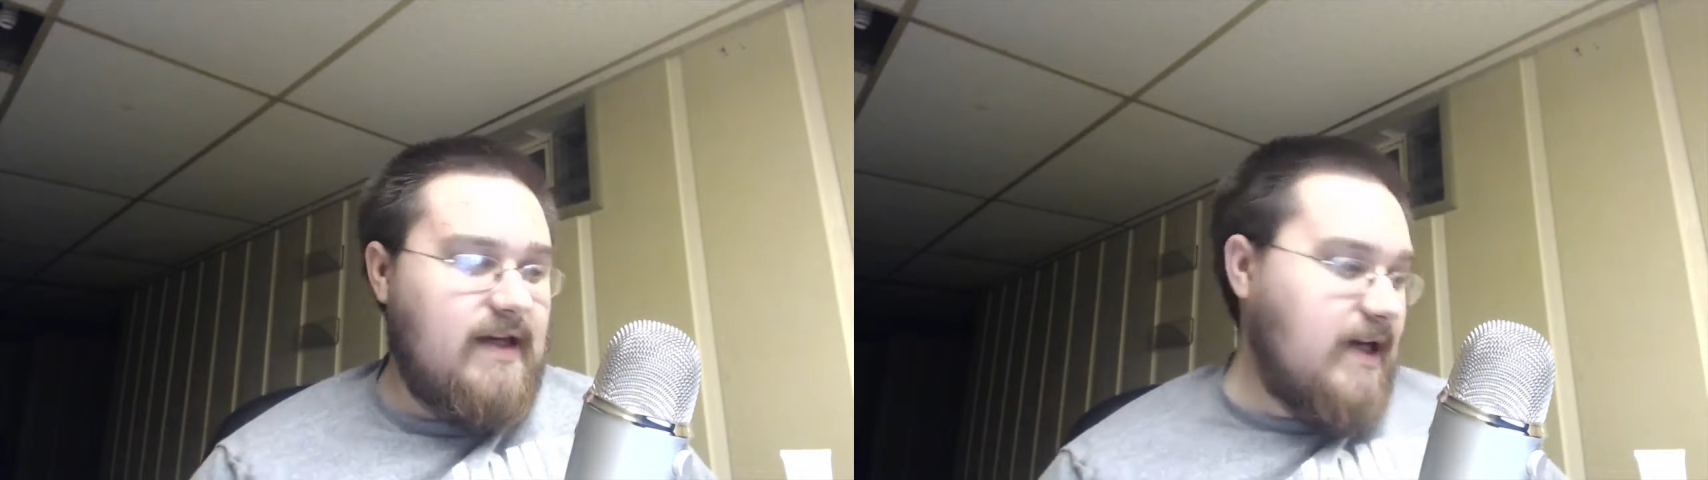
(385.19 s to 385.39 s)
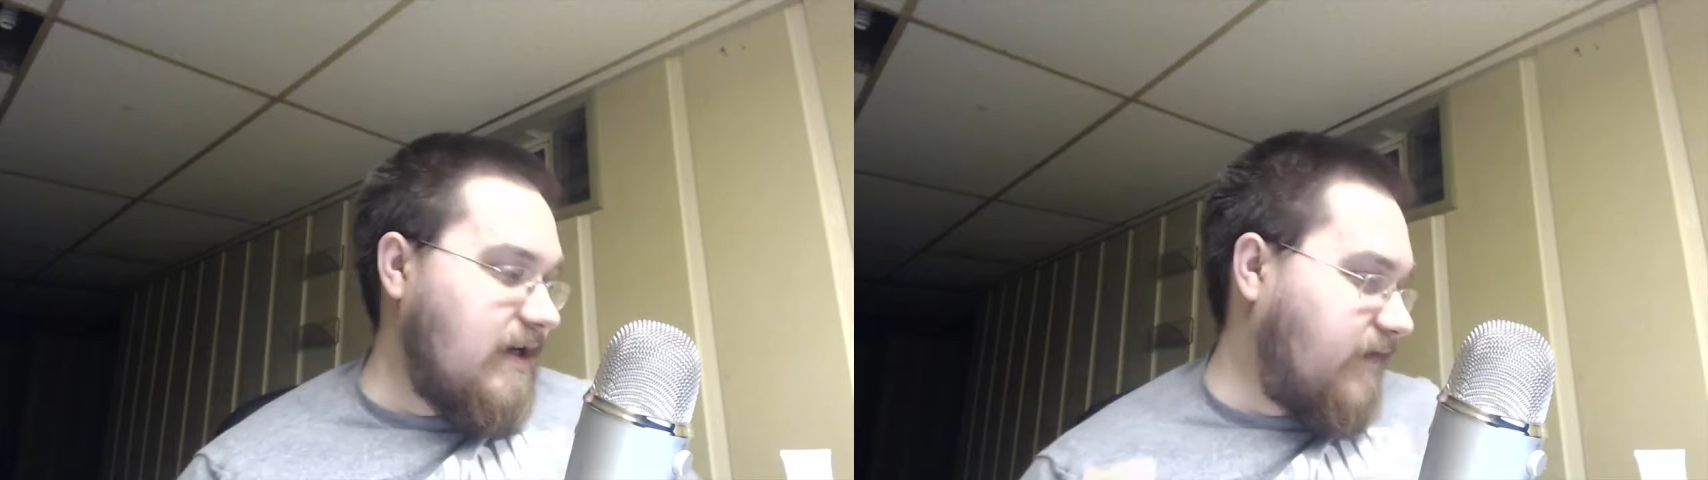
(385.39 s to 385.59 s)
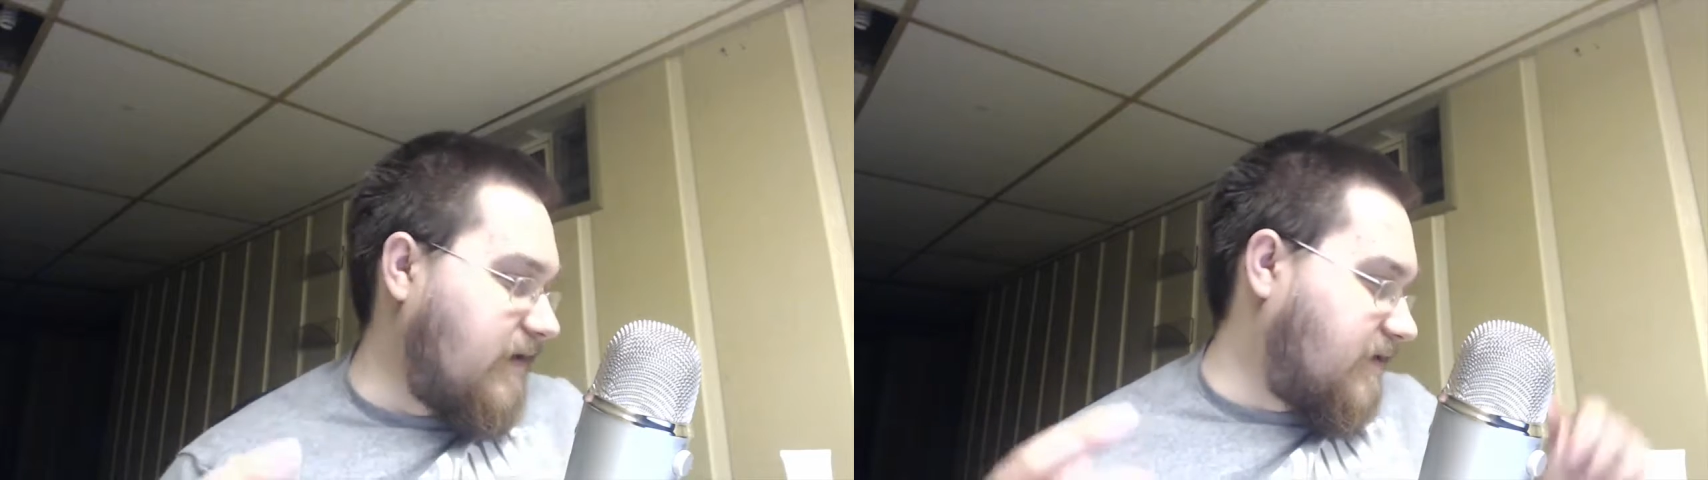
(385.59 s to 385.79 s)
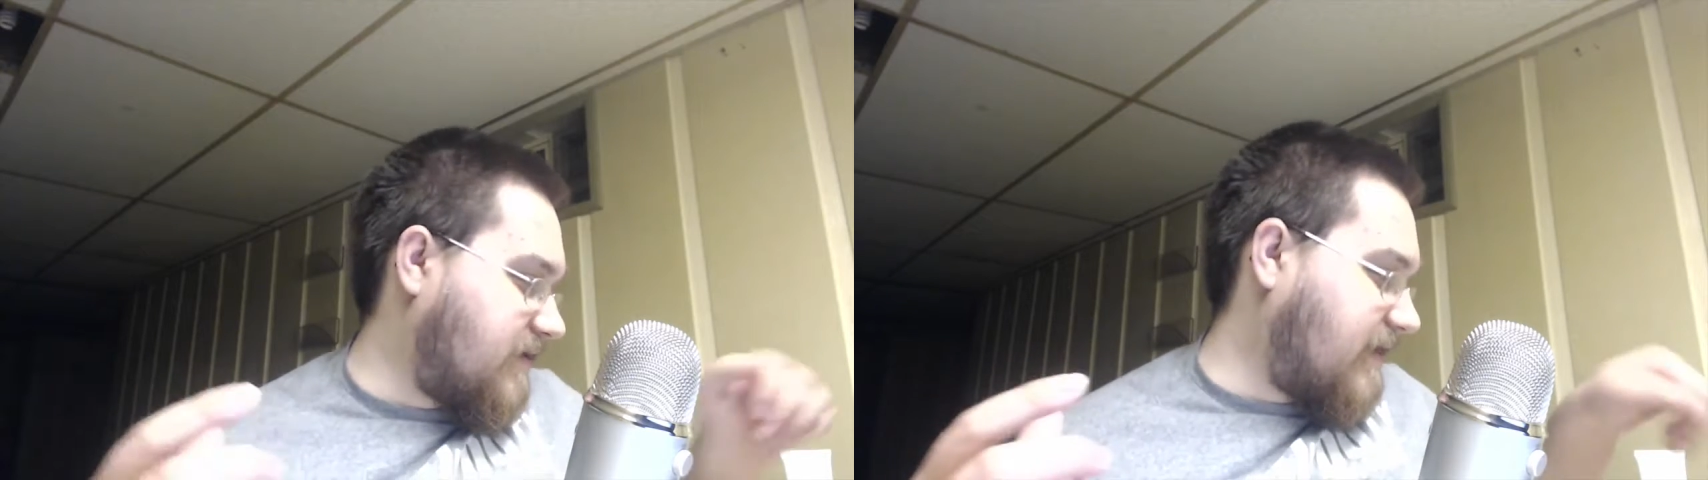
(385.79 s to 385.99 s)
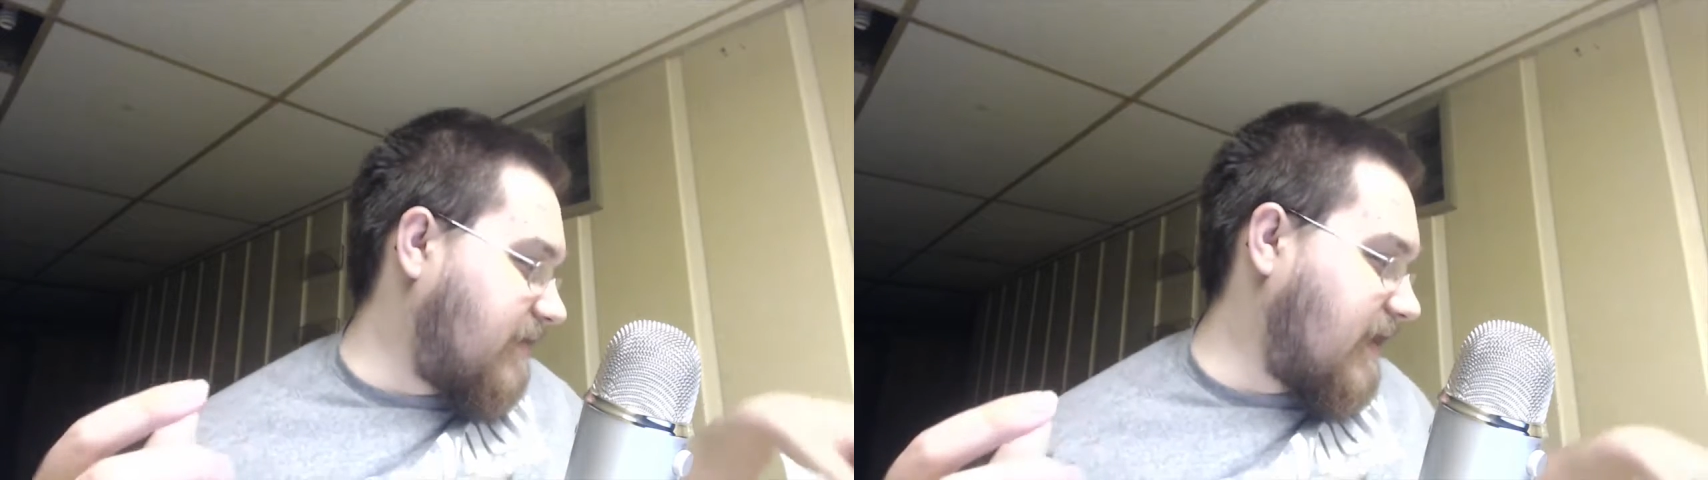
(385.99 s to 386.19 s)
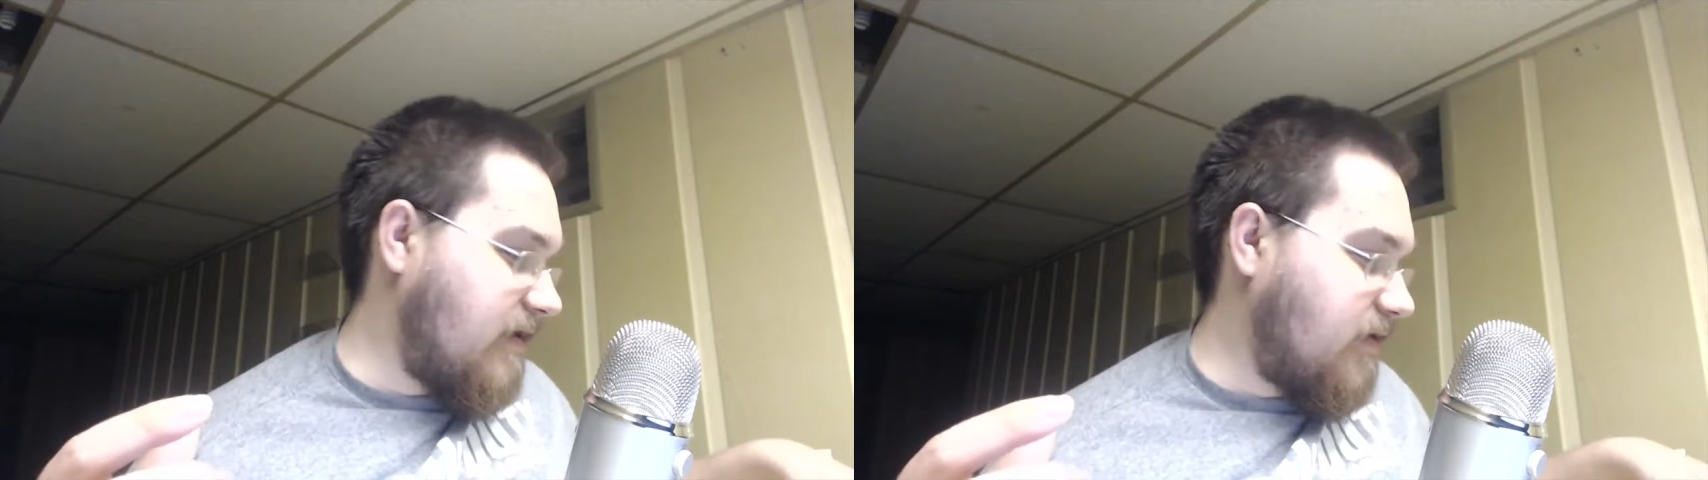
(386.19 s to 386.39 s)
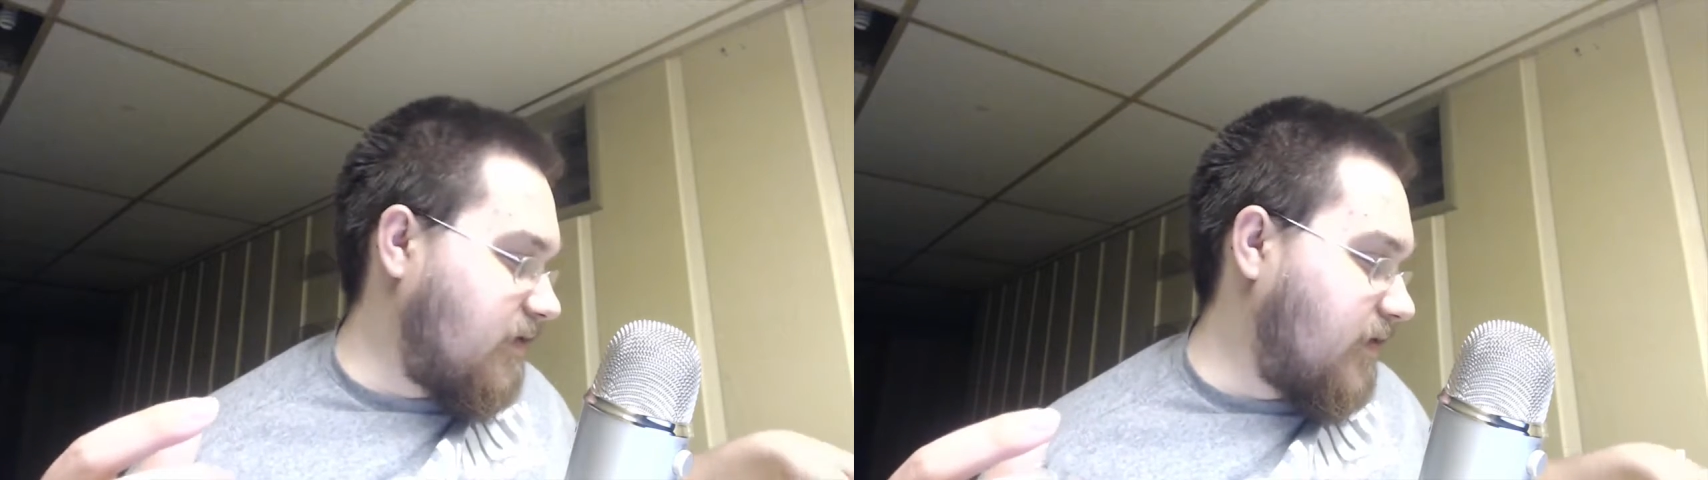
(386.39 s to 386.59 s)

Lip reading: Kind of feel ashamed that I don't